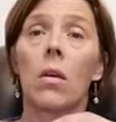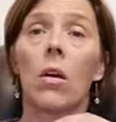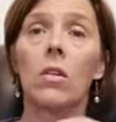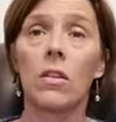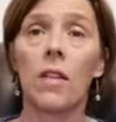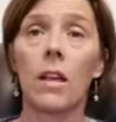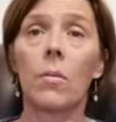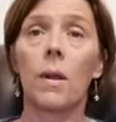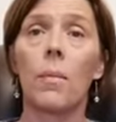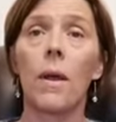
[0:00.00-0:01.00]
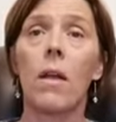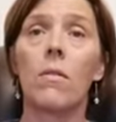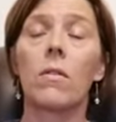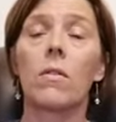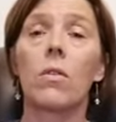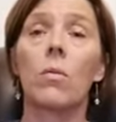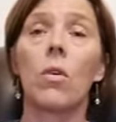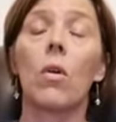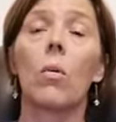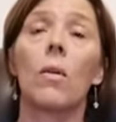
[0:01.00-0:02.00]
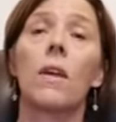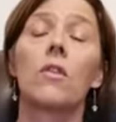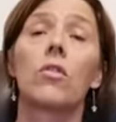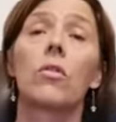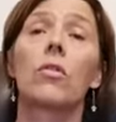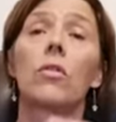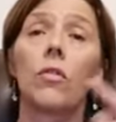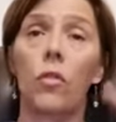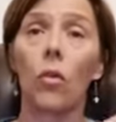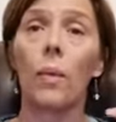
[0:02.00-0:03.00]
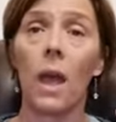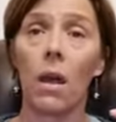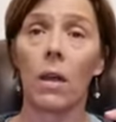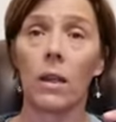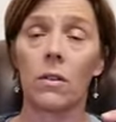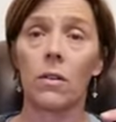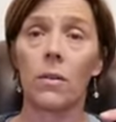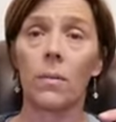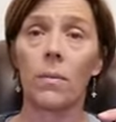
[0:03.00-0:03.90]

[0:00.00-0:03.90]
Understandably, parents do not want their children to fall behind.